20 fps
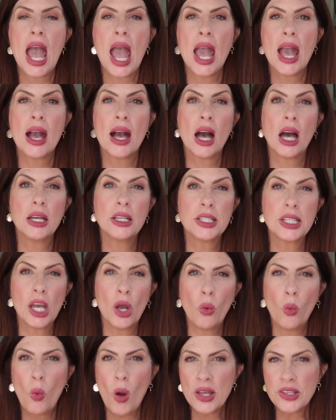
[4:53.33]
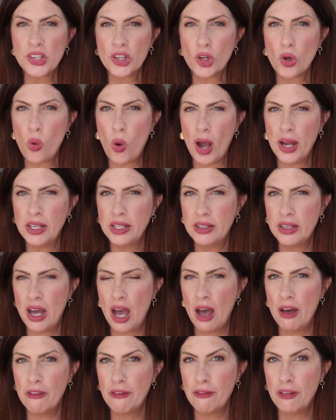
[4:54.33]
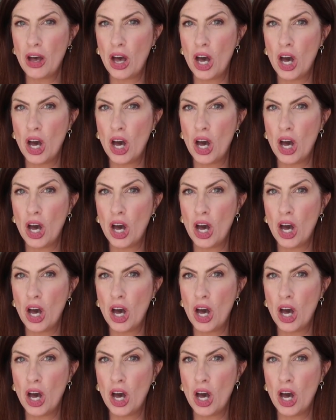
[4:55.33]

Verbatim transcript: and it wasn't quite enough